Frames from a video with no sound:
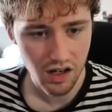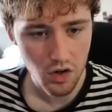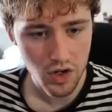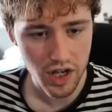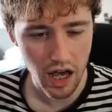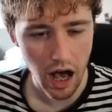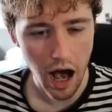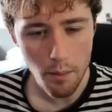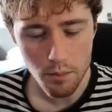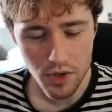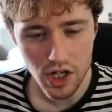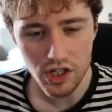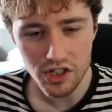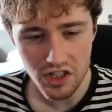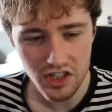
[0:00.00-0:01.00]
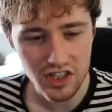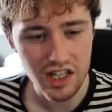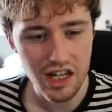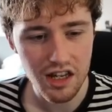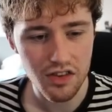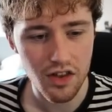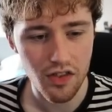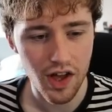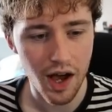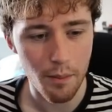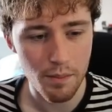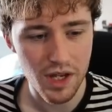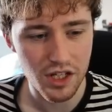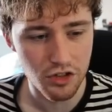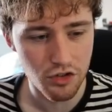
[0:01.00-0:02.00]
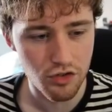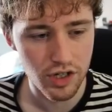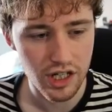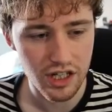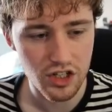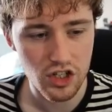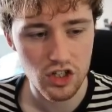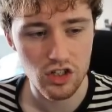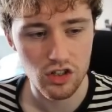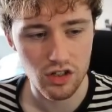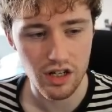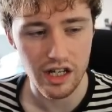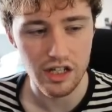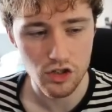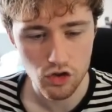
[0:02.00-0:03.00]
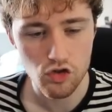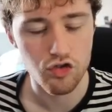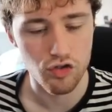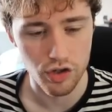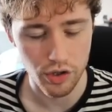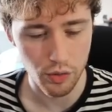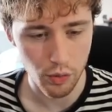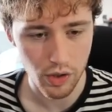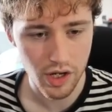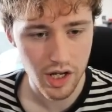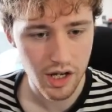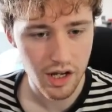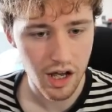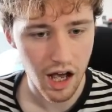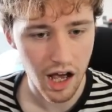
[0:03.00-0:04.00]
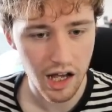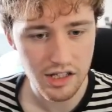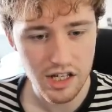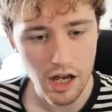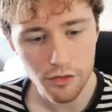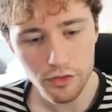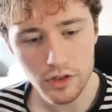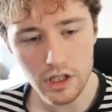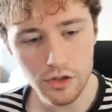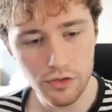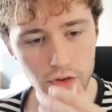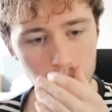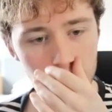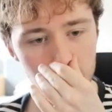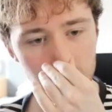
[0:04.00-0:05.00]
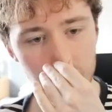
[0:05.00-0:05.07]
Okay, I'm gonna say that mystery is true. I definitely felt